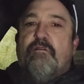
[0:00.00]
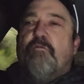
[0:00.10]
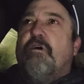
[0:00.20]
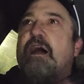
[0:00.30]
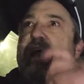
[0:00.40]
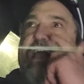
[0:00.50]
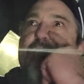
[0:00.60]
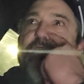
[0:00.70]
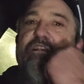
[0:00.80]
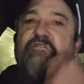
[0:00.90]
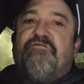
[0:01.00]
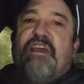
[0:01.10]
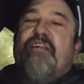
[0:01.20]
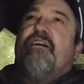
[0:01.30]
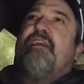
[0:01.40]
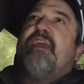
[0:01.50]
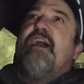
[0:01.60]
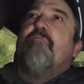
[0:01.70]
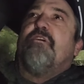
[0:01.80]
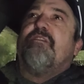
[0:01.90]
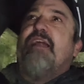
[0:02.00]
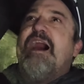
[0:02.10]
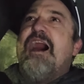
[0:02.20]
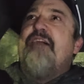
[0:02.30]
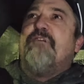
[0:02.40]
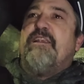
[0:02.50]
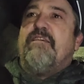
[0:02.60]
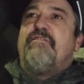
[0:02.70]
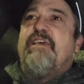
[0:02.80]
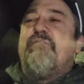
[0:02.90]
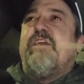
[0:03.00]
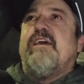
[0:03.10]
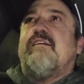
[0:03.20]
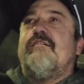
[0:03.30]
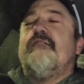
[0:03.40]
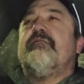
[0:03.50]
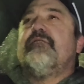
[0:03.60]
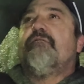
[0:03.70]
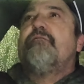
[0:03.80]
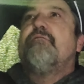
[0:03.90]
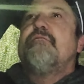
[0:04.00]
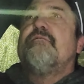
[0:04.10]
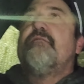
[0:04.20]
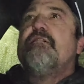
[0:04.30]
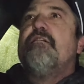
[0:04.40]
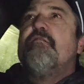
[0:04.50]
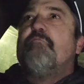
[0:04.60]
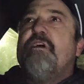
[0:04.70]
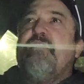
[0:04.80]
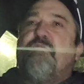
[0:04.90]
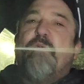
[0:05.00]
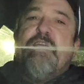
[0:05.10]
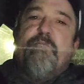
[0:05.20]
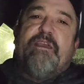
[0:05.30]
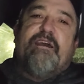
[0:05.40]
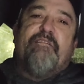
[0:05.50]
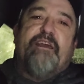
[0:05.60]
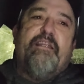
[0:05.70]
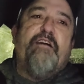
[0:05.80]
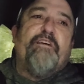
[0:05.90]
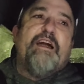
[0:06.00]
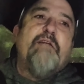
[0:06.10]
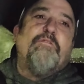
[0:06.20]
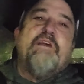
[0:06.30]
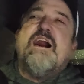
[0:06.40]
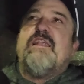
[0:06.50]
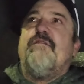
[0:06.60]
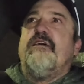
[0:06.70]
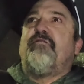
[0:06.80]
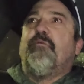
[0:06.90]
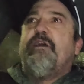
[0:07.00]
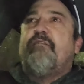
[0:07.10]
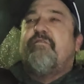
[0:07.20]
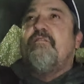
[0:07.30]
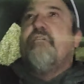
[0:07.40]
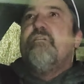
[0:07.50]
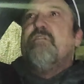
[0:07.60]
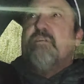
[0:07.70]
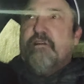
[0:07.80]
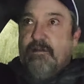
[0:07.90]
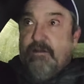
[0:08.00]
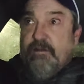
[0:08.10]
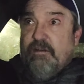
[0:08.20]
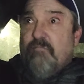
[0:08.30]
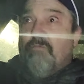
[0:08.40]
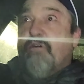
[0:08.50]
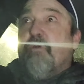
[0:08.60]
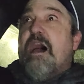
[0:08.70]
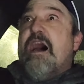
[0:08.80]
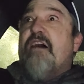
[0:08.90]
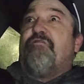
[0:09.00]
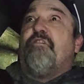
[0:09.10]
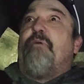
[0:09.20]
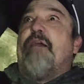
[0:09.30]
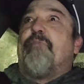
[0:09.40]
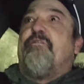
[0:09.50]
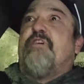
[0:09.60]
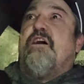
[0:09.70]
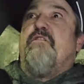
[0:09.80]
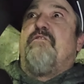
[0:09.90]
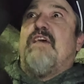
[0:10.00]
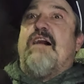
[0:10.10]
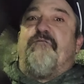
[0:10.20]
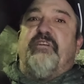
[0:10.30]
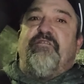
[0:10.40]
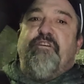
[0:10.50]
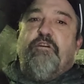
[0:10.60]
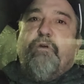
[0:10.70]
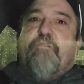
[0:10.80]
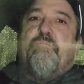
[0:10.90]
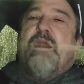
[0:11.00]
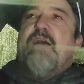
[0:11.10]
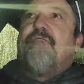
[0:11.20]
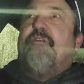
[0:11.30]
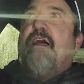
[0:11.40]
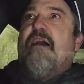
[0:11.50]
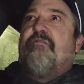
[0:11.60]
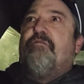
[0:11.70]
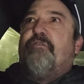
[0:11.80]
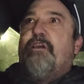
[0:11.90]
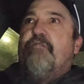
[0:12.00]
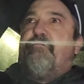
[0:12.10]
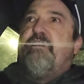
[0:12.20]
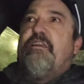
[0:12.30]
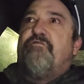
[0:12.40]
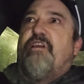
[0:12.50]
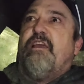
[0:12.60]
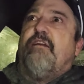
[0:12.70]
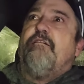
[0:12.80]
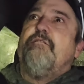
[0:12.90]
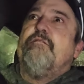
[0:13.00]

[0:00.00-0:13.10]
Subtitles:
where I am the Degenerate Gambler, live in a Civic? Please win, because I know that I will not. And this week's barrage of episodes have to do with my philosophy of teaching,